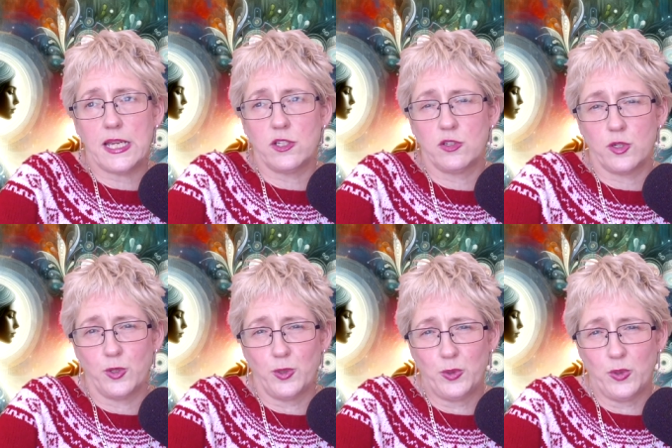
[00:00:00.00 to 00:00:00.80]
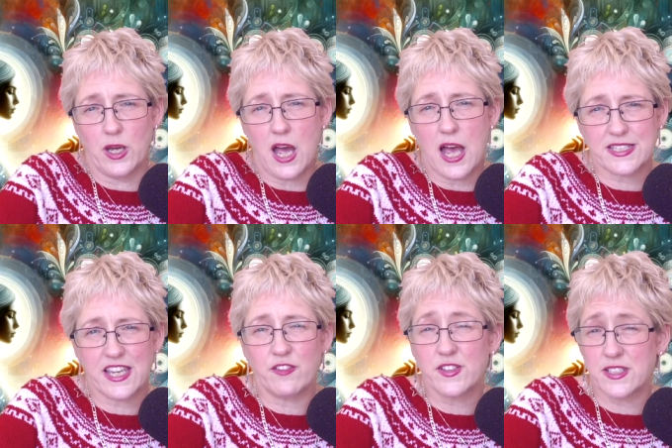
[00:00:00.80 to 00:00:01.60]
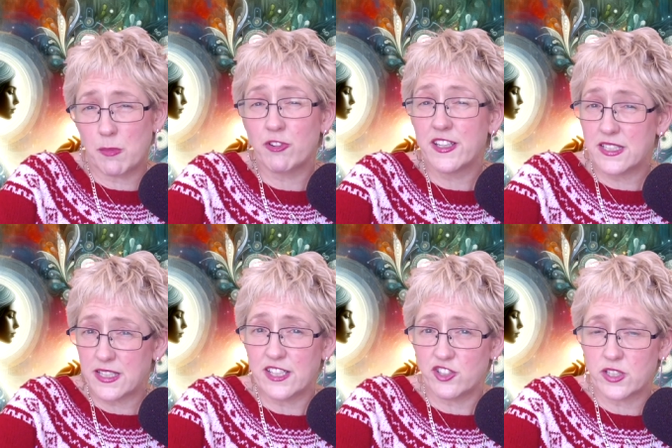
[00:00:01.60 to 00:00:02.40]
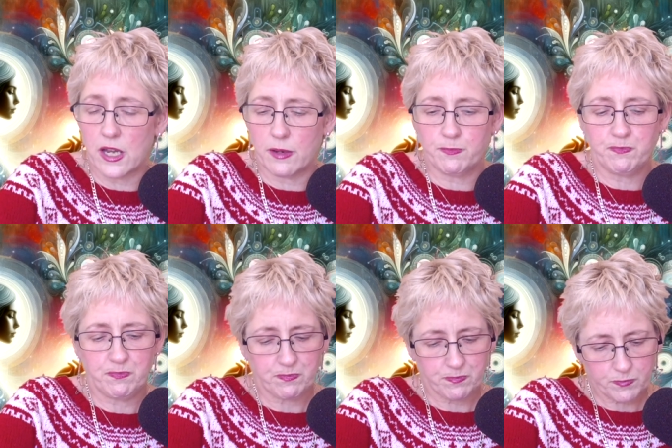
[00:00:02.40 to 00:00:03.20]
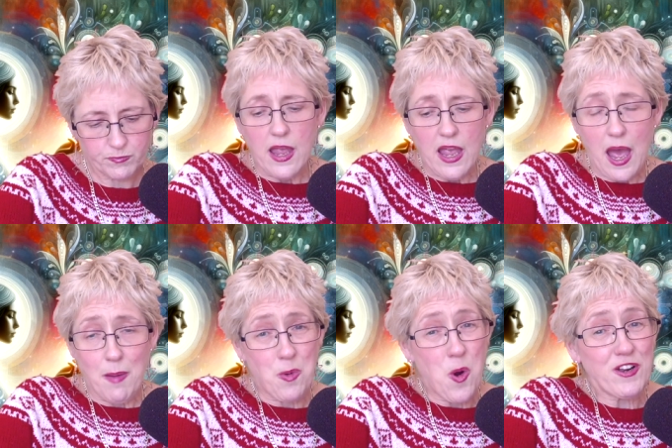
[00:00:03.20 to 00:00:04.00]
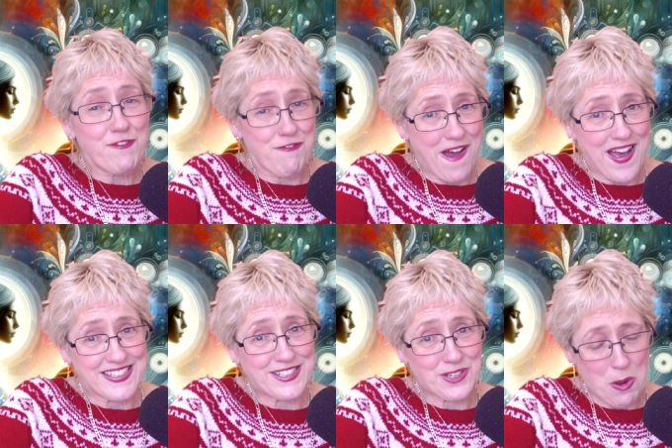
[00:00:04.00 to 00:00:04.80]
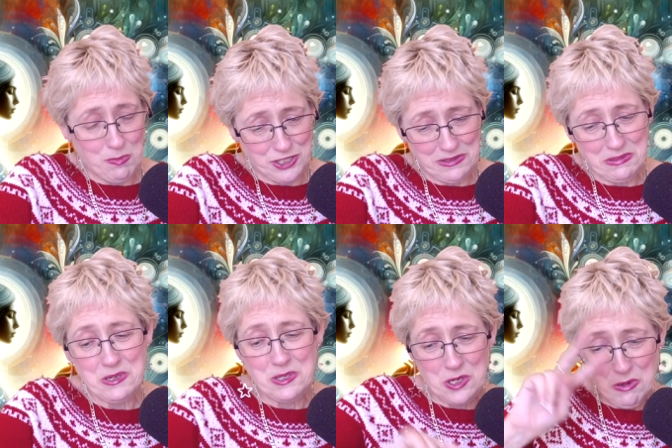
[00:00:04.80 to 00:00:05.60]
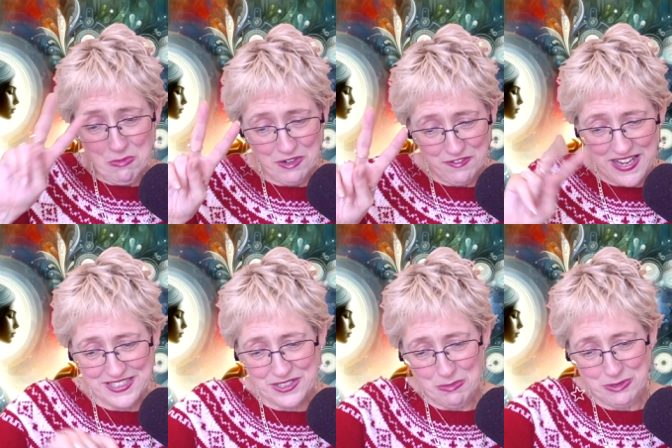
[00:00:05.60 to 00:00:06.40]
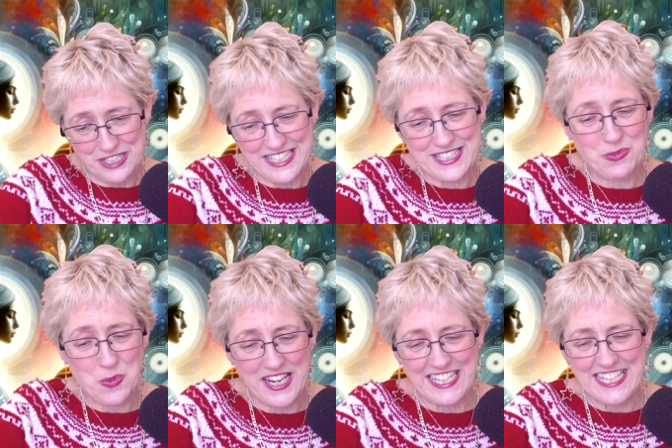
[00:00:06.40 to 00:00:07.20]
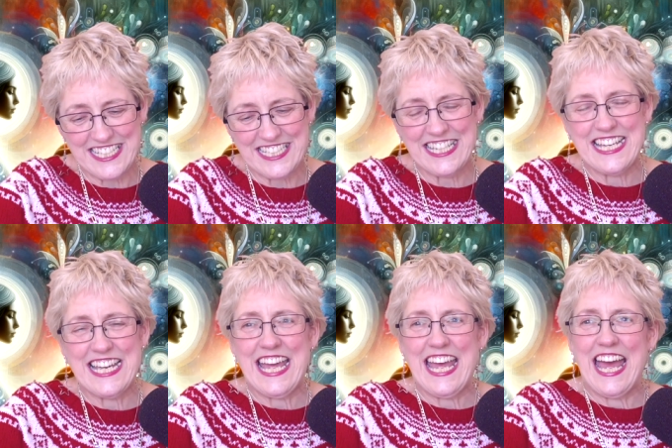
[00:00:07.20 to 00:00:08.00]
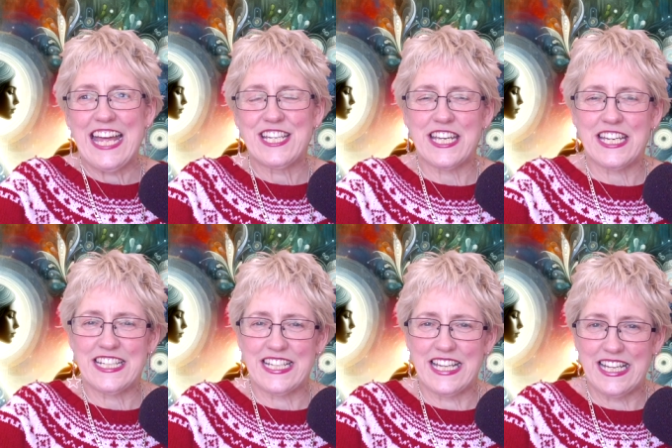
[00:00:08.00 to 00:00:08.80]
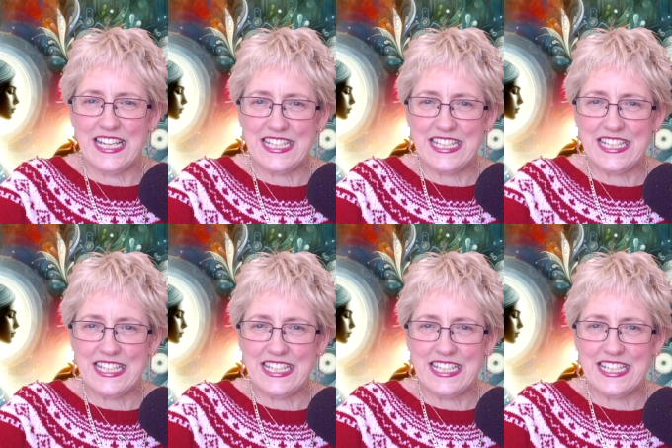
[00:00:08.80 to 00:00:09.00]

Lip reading: into asking for summaries each time. A more advanced option, 2 more advanced options. One is to